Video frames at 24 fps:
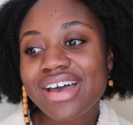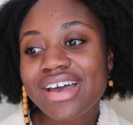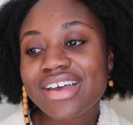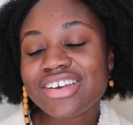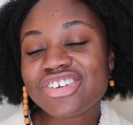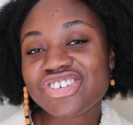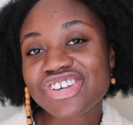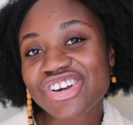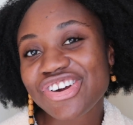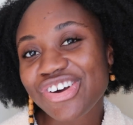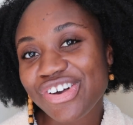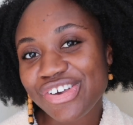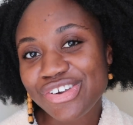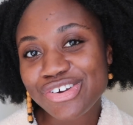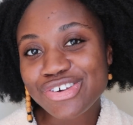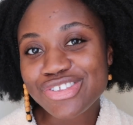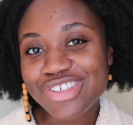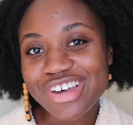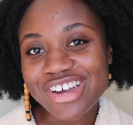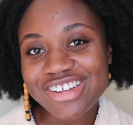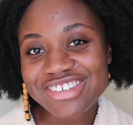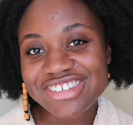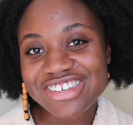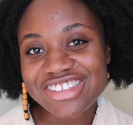share all your
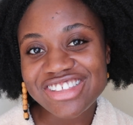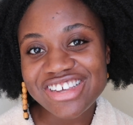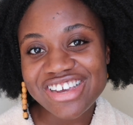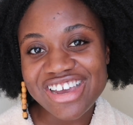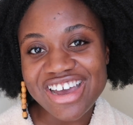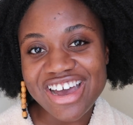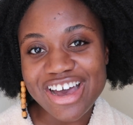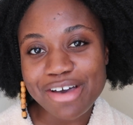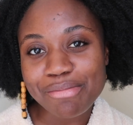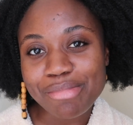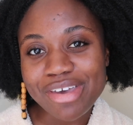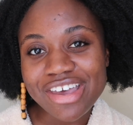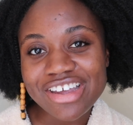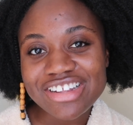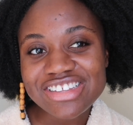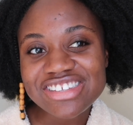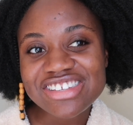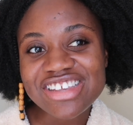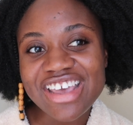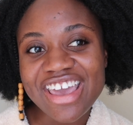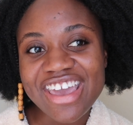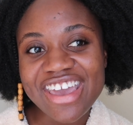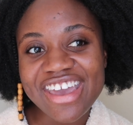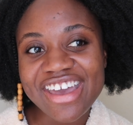thoughts in the comments,
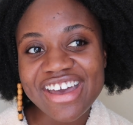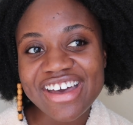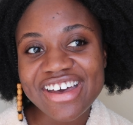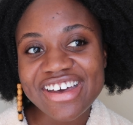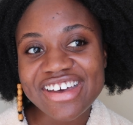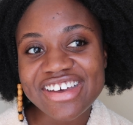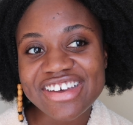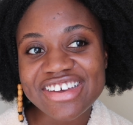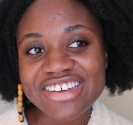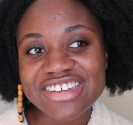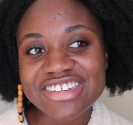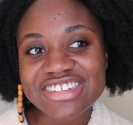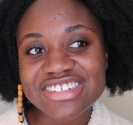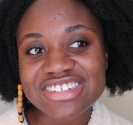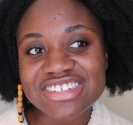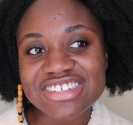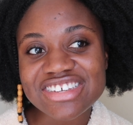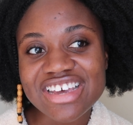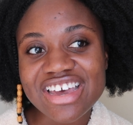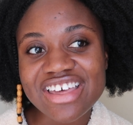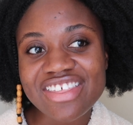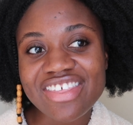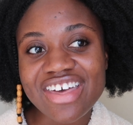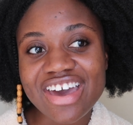and
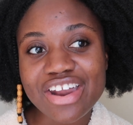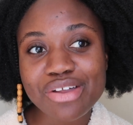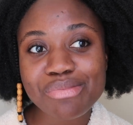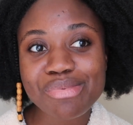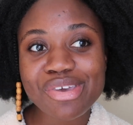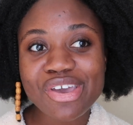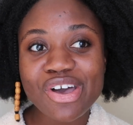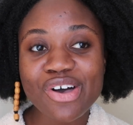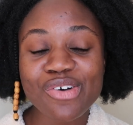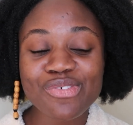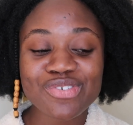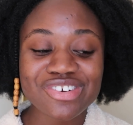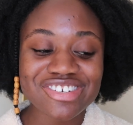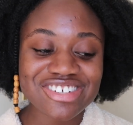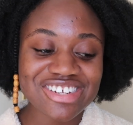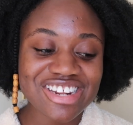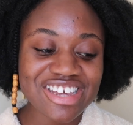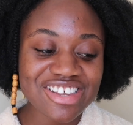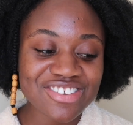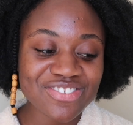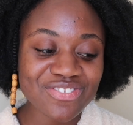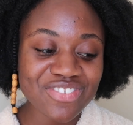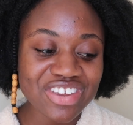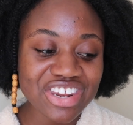that'll be all for
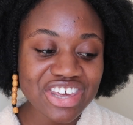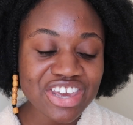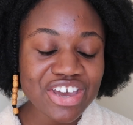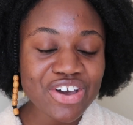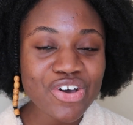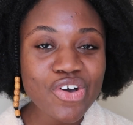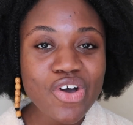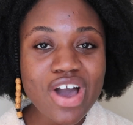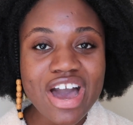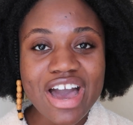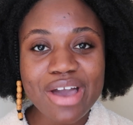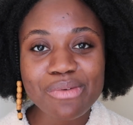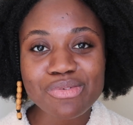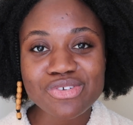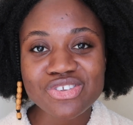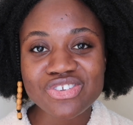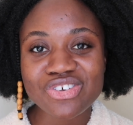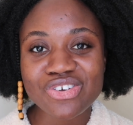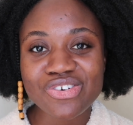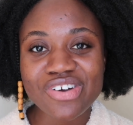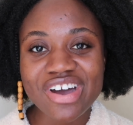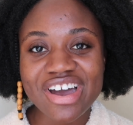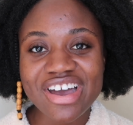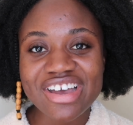today's video. I will see
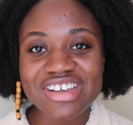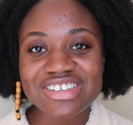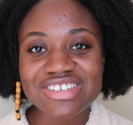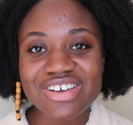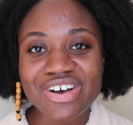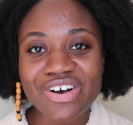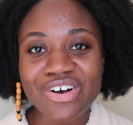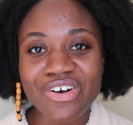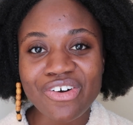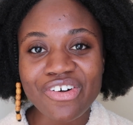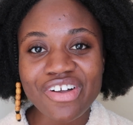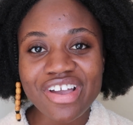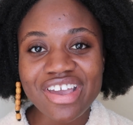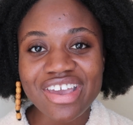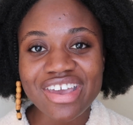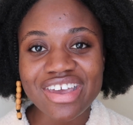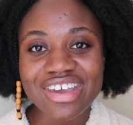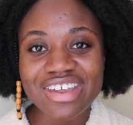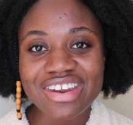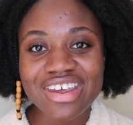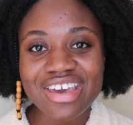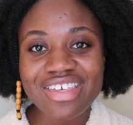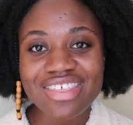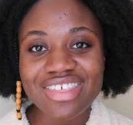you guys all
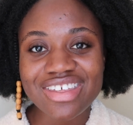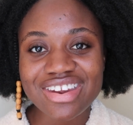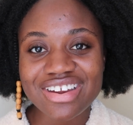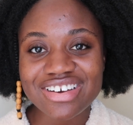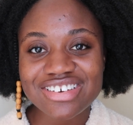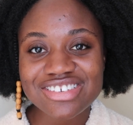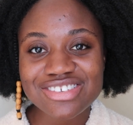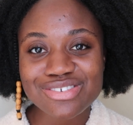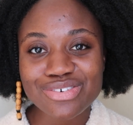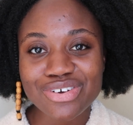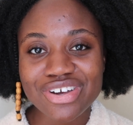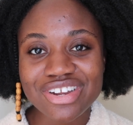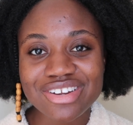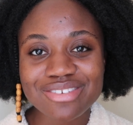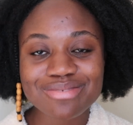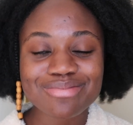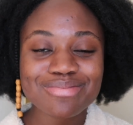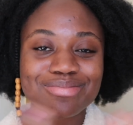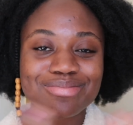in the next one.